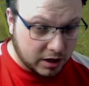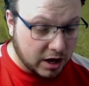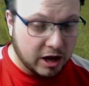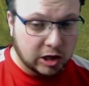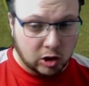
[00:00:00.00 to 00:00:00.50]
a
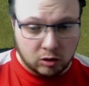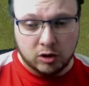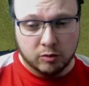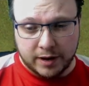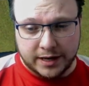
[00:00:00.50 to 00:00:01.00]
longer
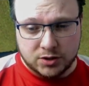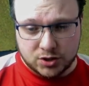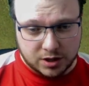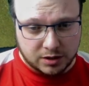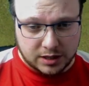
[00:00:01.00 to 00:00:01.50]
range
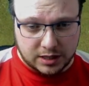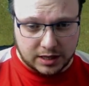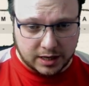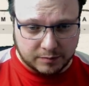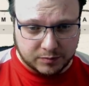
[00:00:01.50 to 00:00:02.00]
than
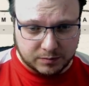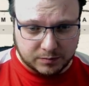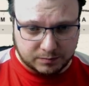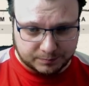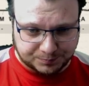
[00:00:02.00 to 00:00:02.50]
the
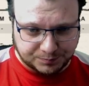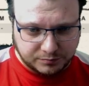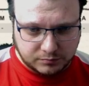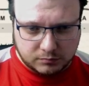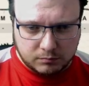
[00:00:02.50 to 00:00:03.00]

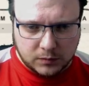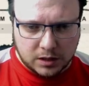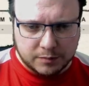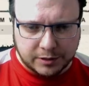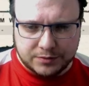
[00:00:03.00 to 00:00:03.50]

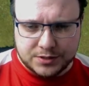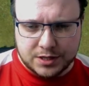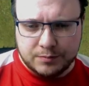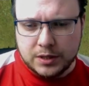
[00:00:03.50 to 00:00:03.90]
balloons do.